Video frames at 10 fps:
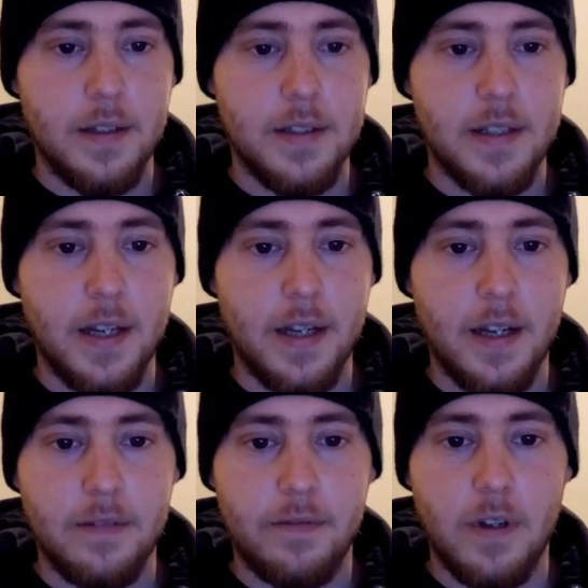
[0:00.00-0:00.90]
this I
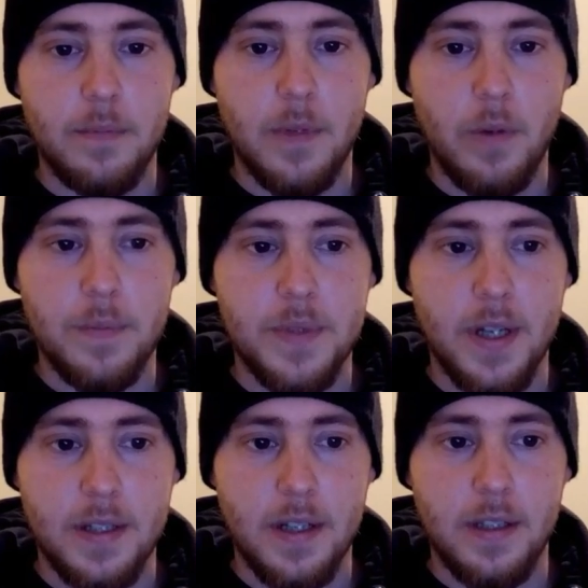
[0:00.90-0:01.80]
got from a
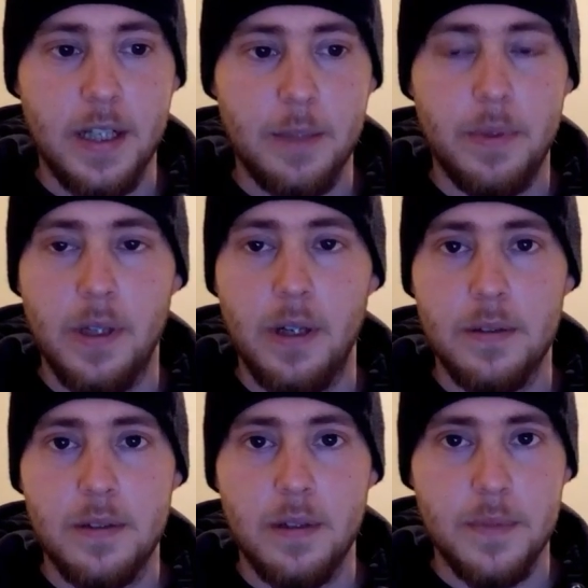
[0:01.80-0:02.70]
website that I'll link
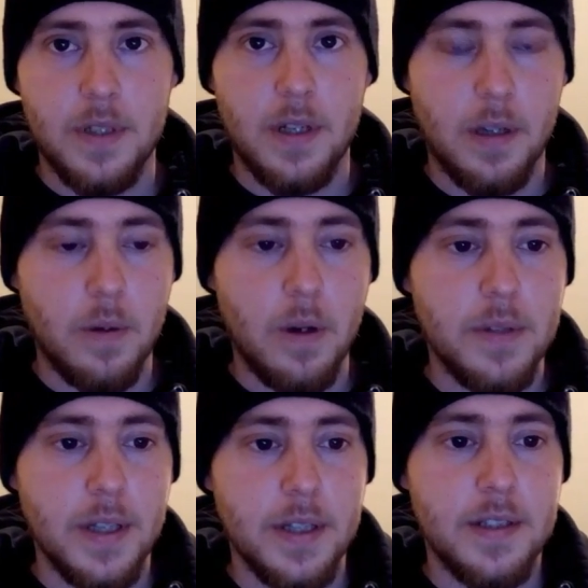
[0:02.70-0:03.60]
below, so I'm just going to
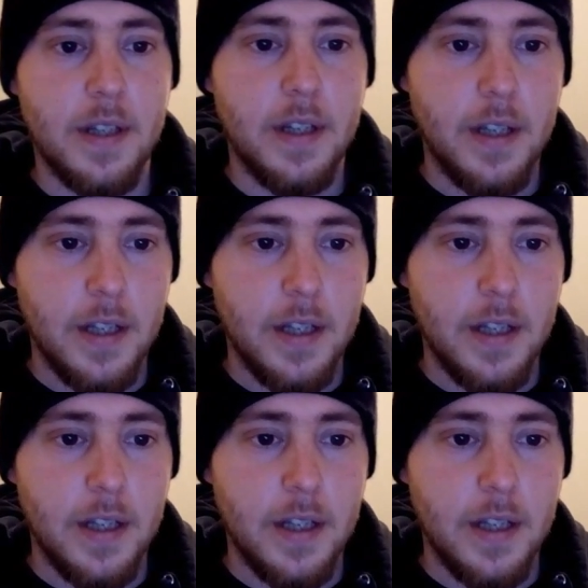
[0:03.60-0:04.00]
quote this.